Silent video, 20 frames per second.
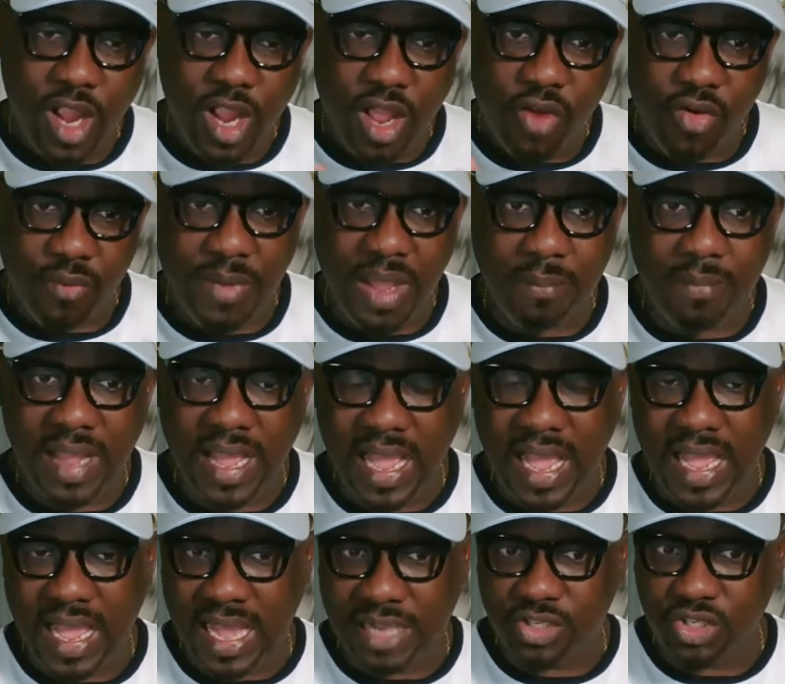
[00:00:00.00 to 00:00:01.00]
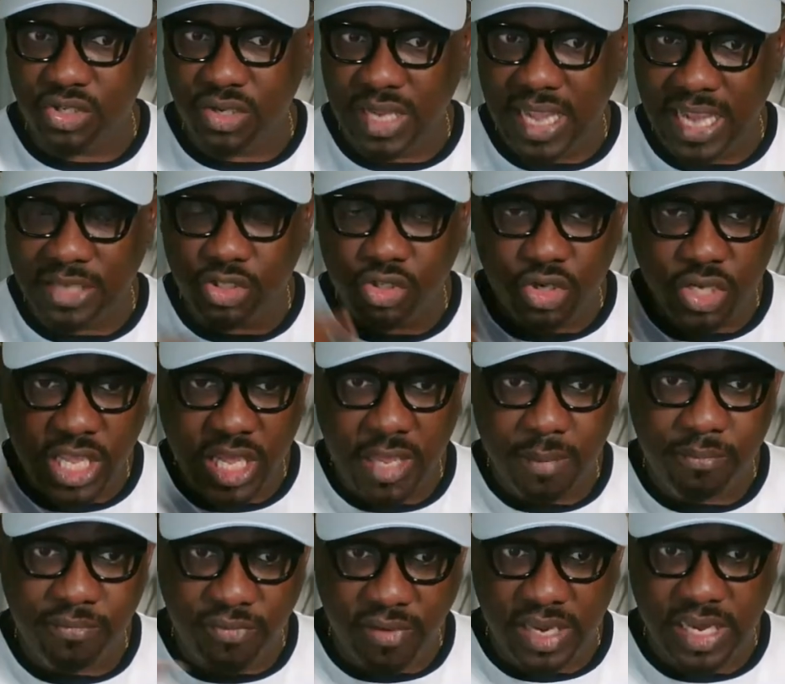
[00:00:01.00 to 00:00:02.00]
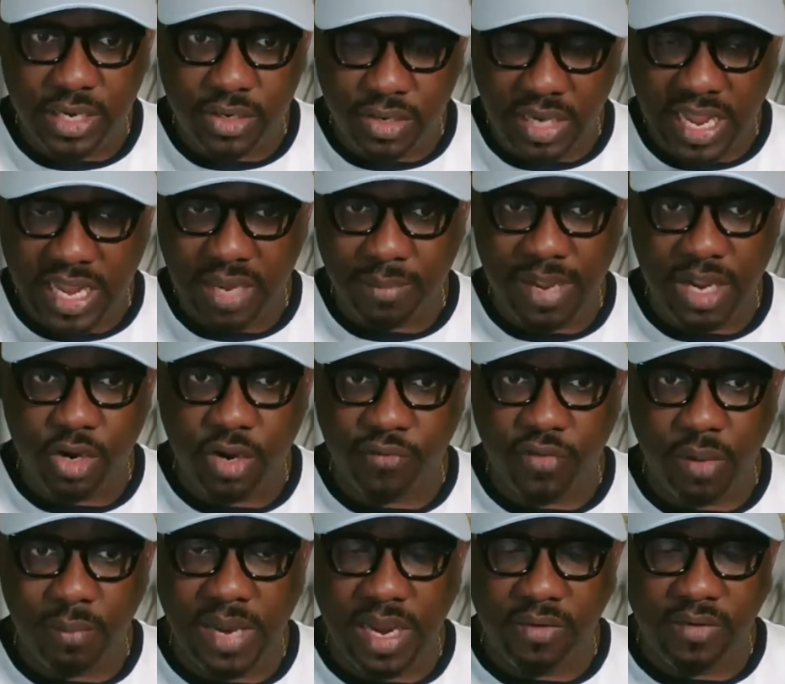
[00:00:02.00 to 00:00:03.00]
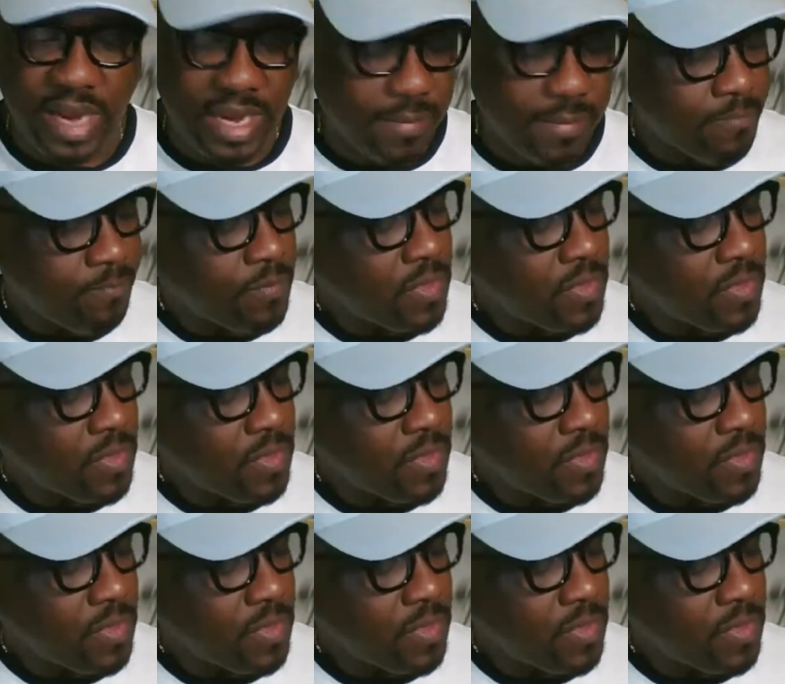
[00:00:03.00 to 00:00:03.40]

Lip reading: Remember, I asked you guys to keep follicle at the back of your mind, right?